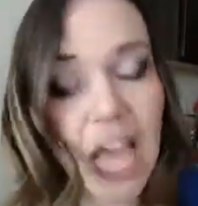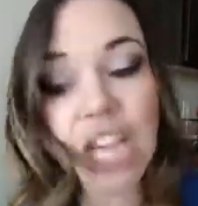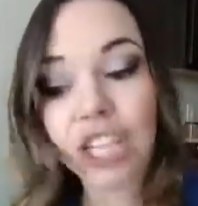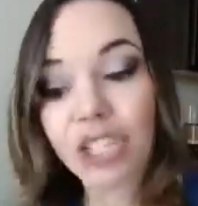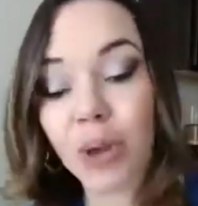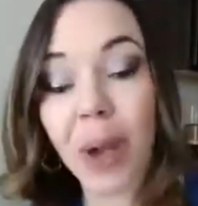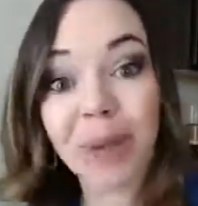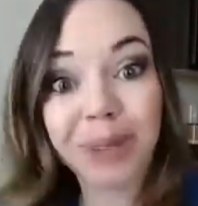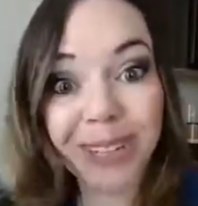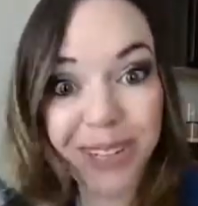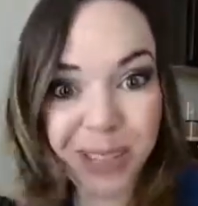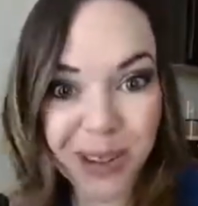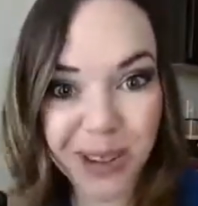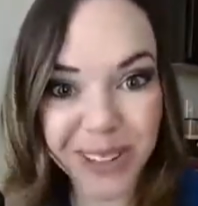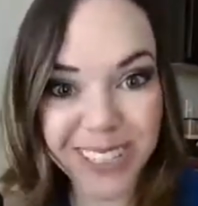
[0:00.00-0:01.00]
So I'm going to
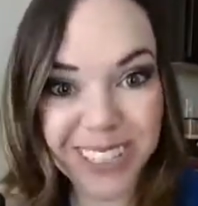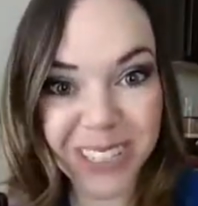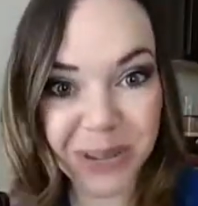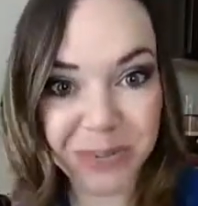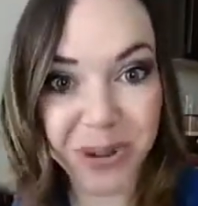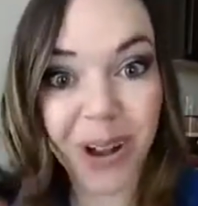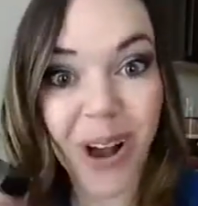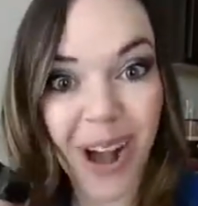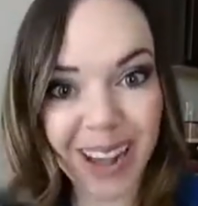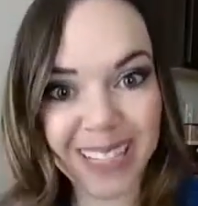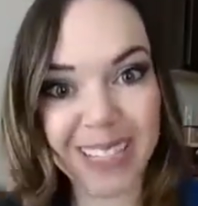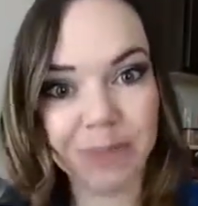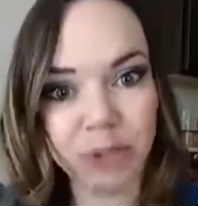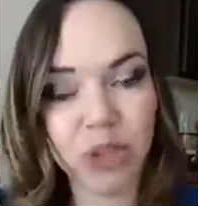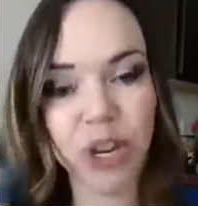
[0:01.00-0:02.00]
show you a super
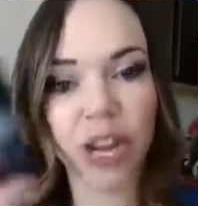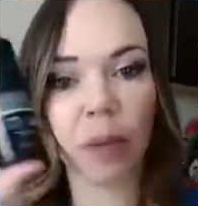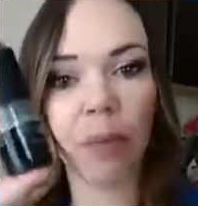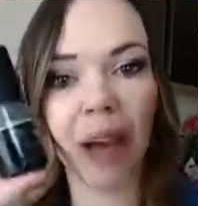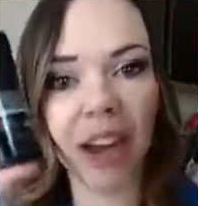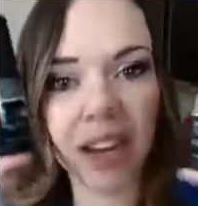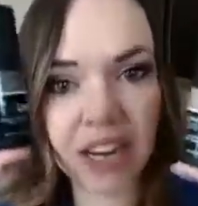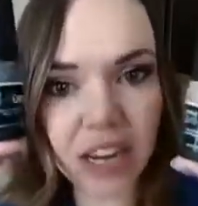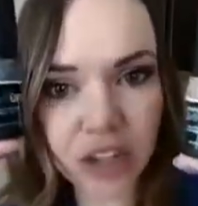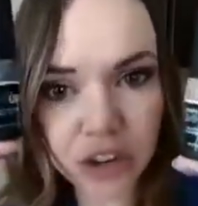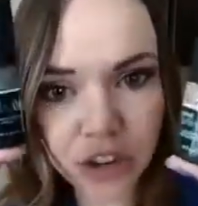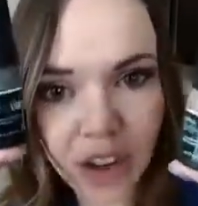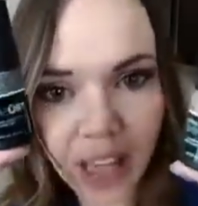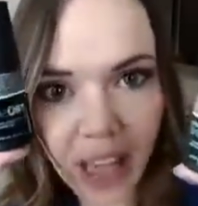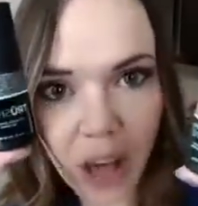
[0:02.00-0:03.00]
awesome trick, but I need
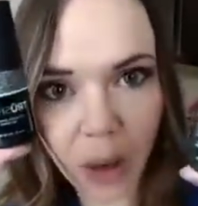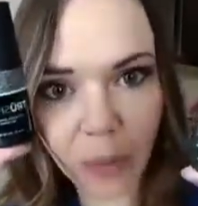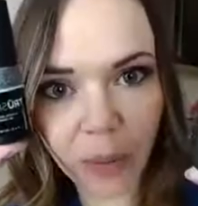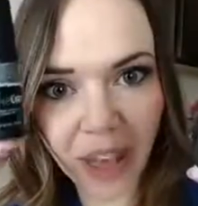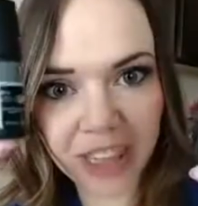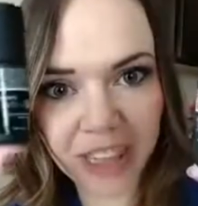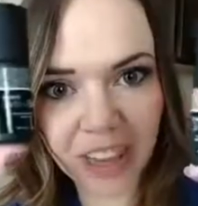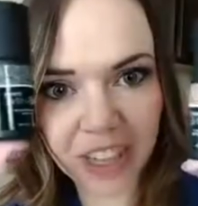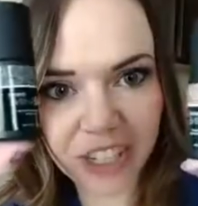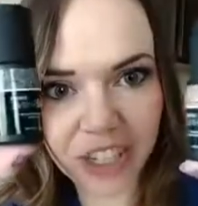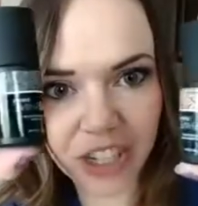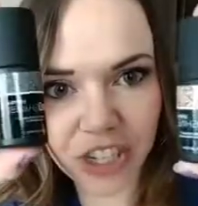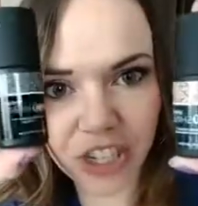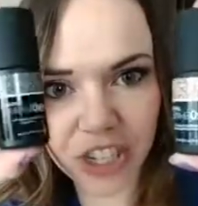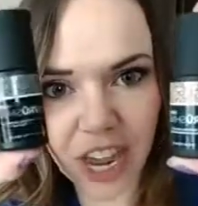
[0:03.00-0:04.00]
your help. I think it's
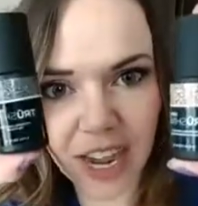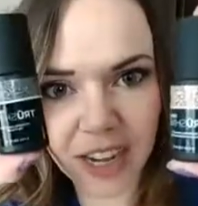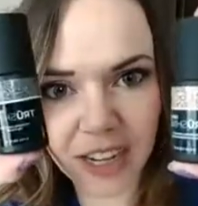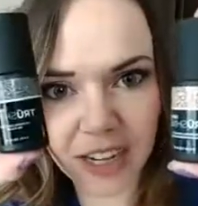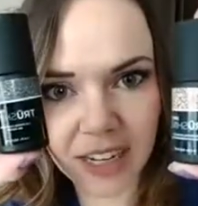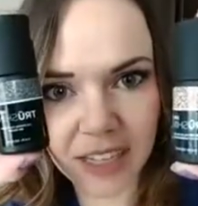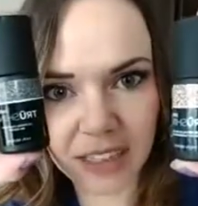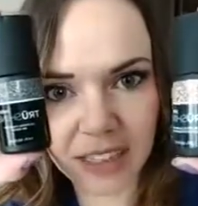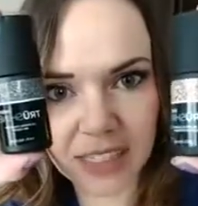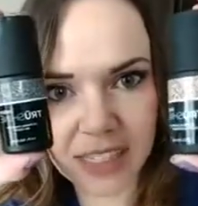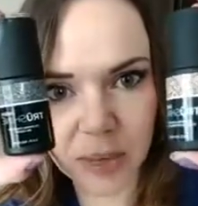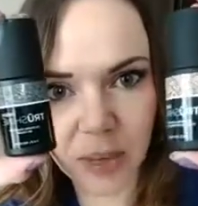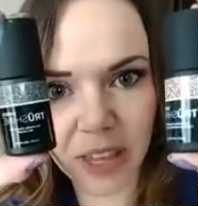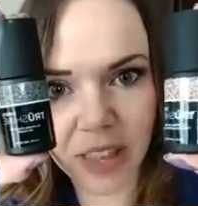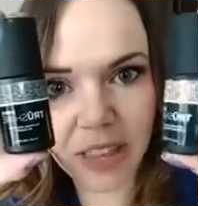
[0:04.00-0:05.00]
just Shannon and
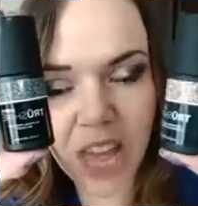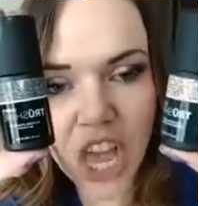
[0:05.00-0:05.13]
Elizabeth.